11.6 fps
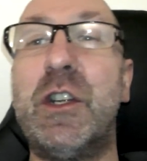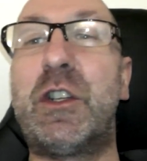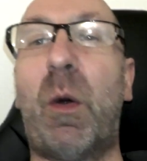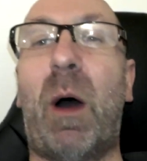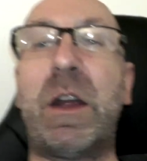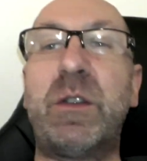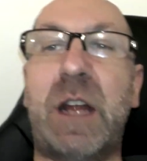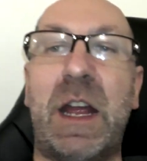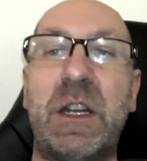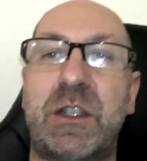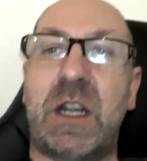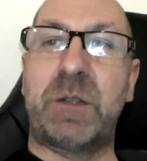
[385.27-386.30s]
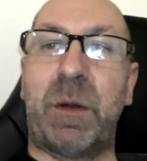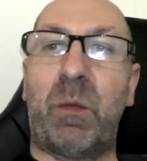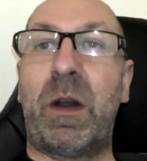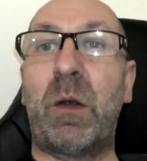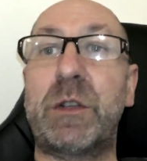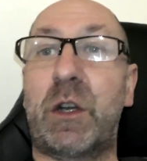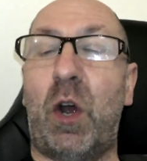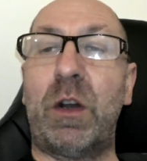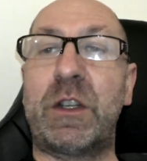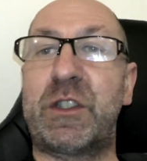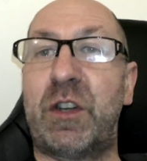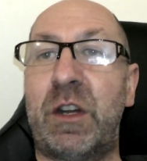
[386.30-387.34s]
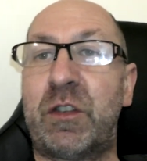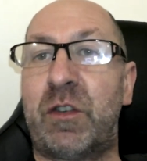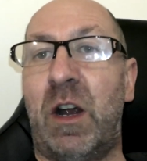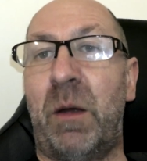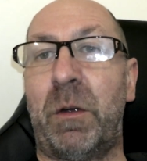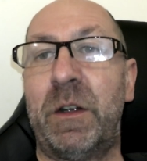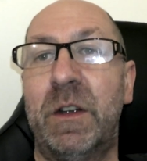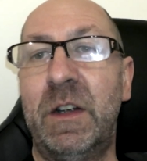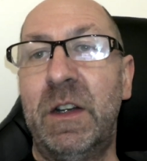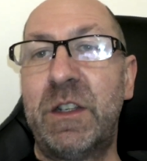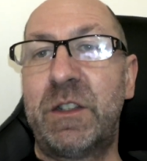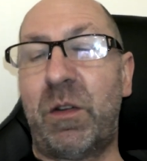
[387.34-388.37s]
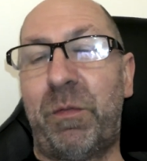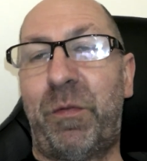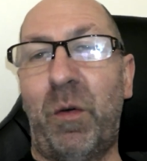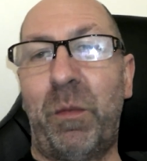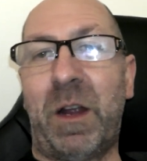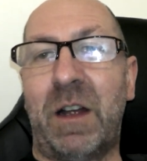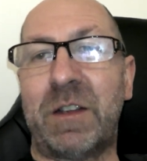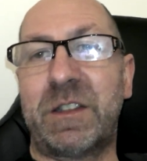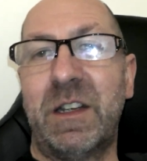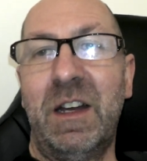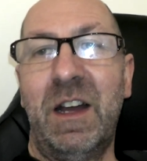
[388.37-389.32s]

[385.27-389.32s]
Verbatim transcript: you know what? I used to hate Shakespeare. When I was at college studying drama, studying performing arts,